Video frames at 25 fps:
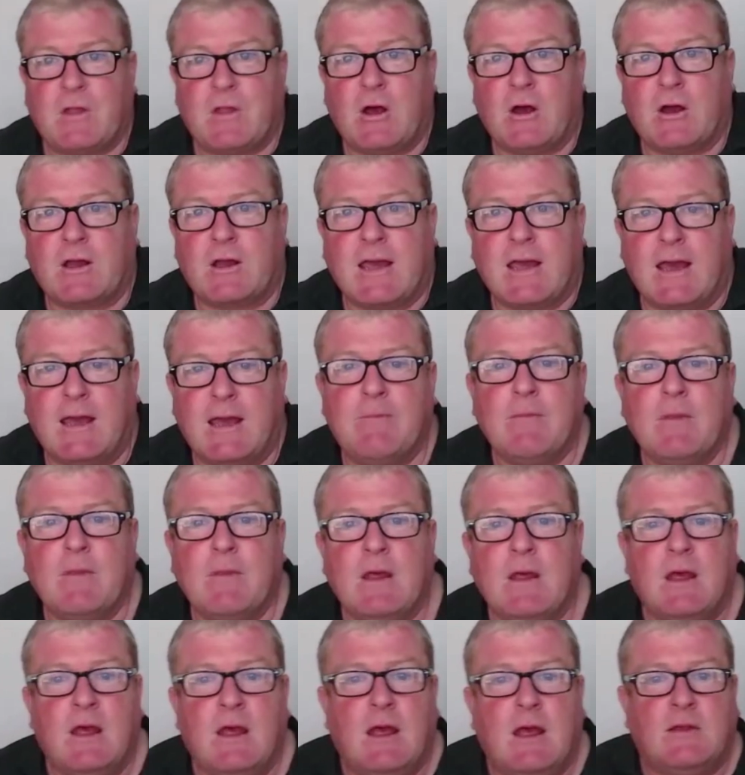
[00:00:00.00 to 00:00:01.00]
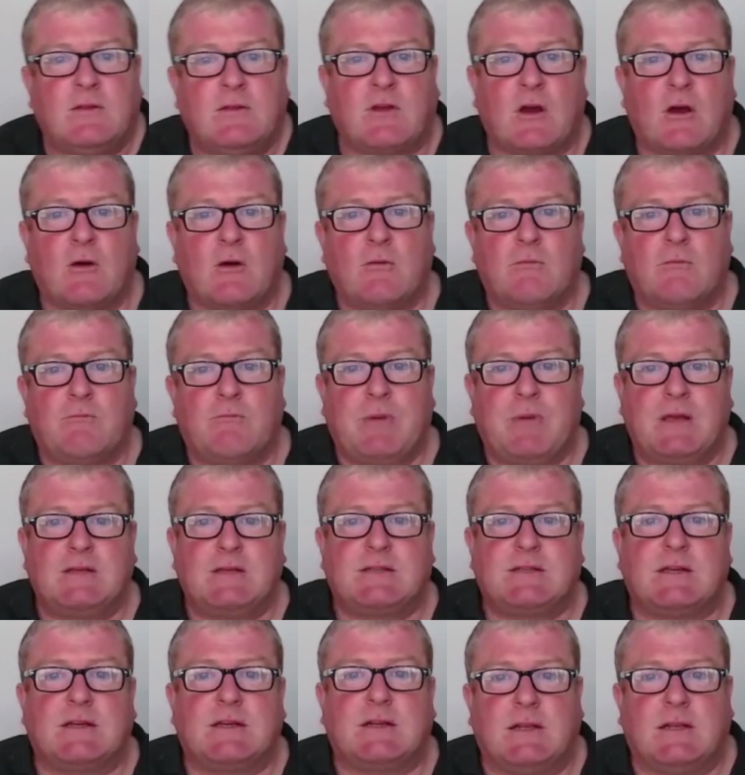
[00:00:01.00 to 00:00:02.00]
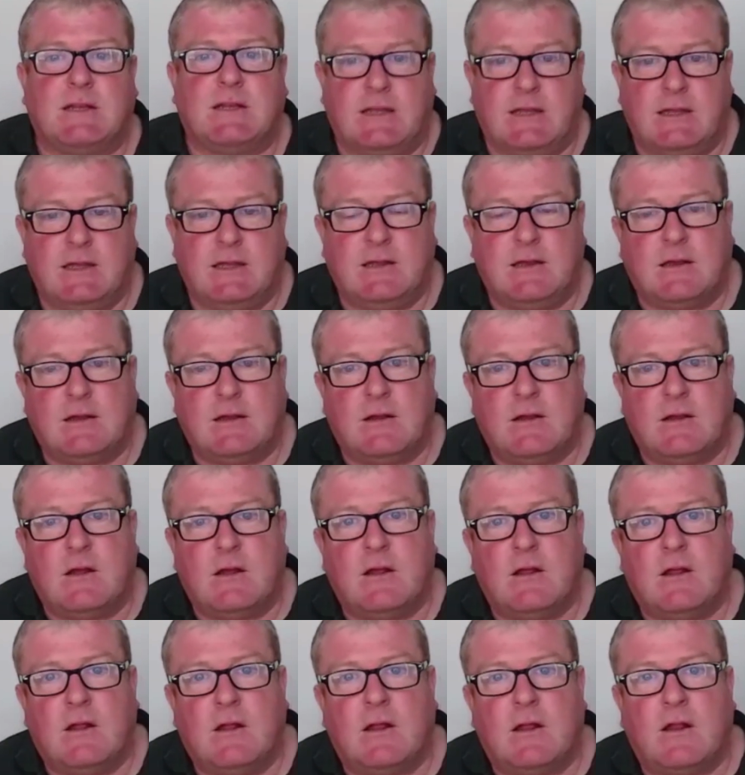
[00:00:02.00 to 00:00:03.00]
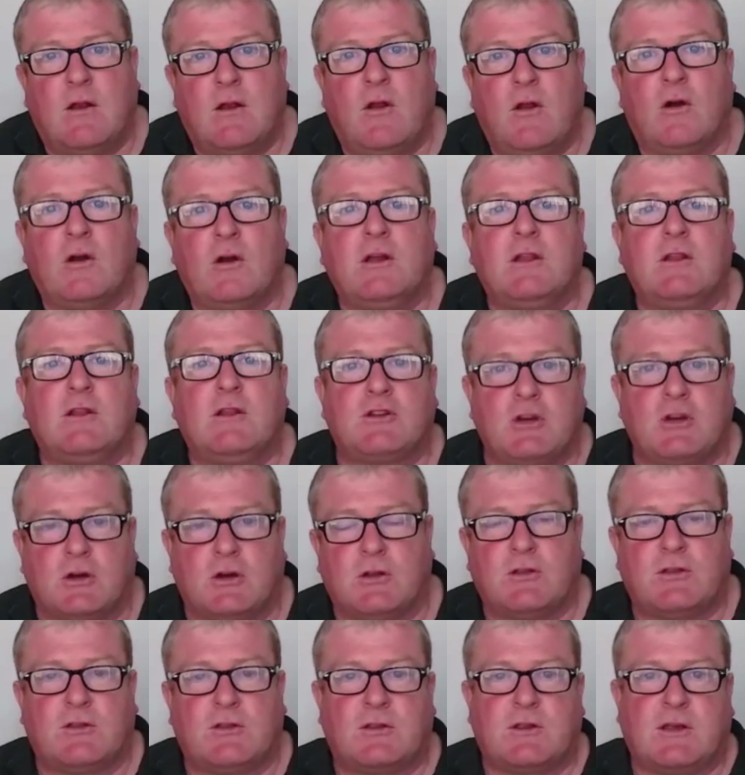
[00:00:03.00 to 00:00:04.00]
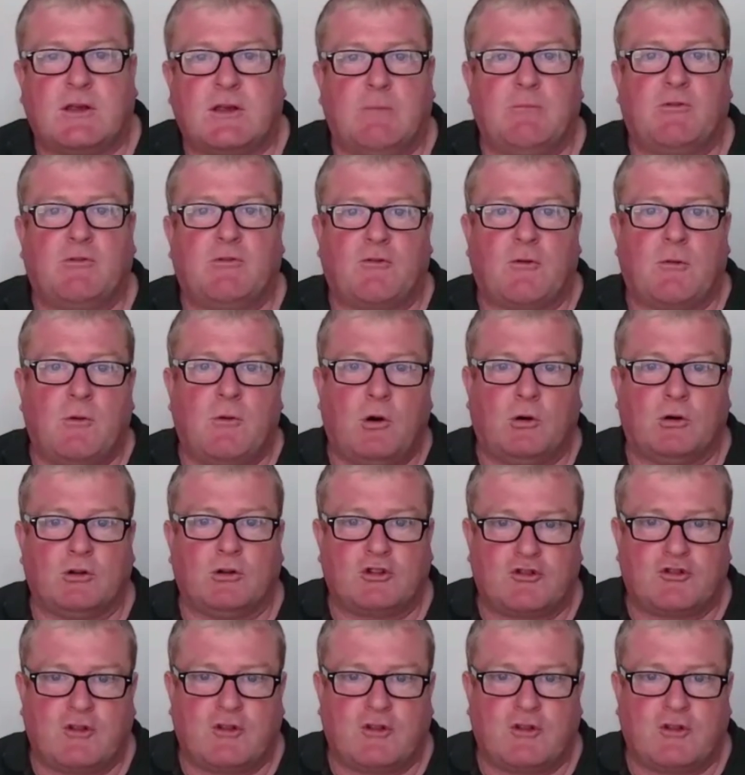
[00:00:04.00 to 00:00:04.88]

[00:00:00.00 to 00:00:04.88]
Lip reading: Okay, so basically, long in the tooth comes from horse